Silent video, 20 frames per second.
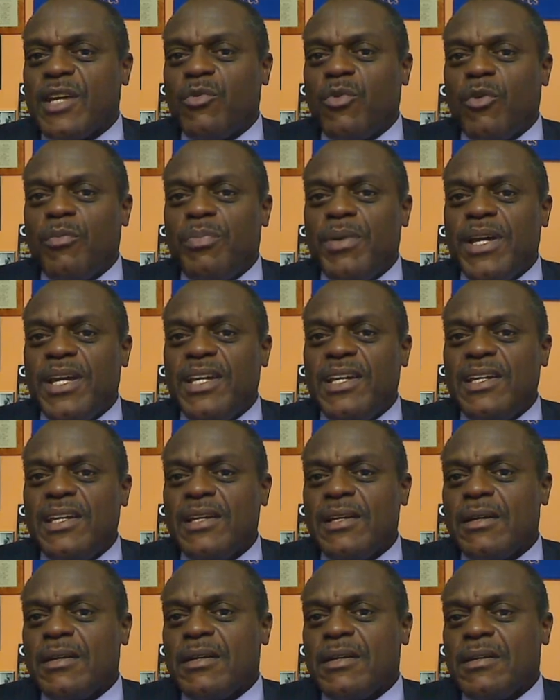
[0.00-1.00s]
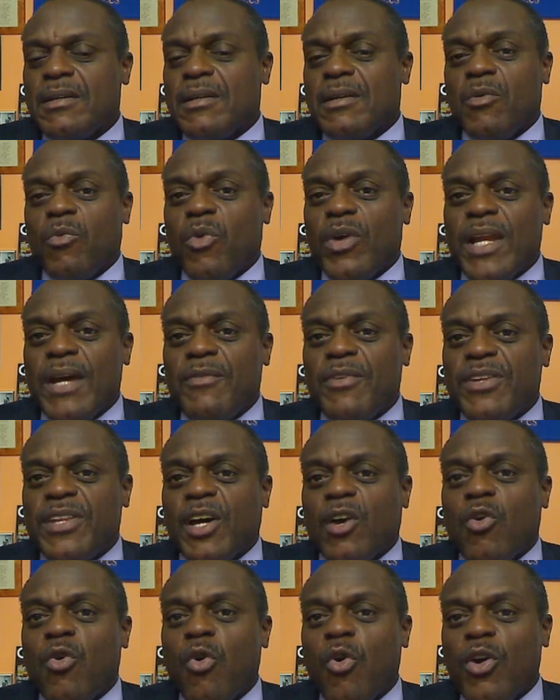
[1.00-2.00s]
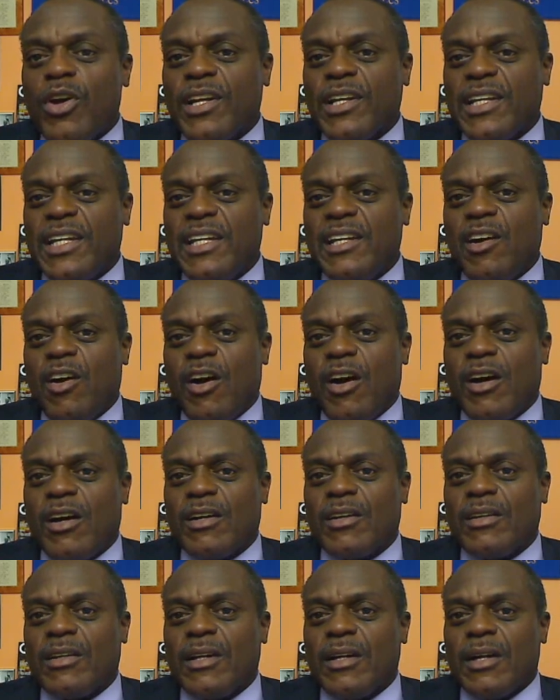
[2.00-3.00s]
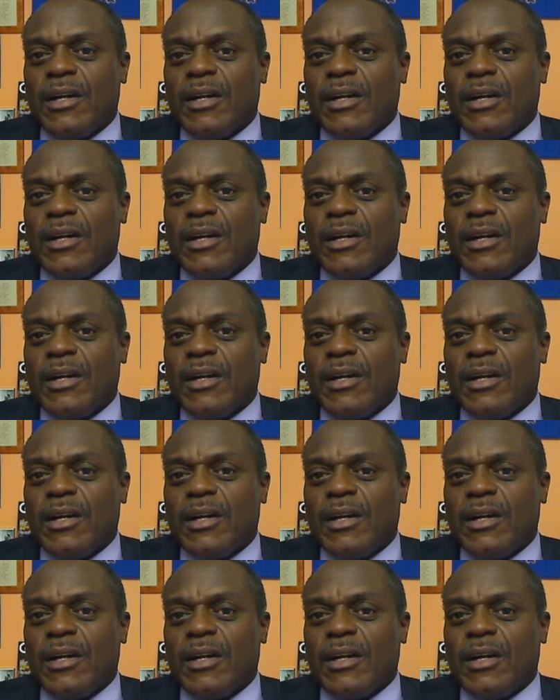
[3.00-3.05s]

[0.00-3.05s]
It will be whenever the quarterly or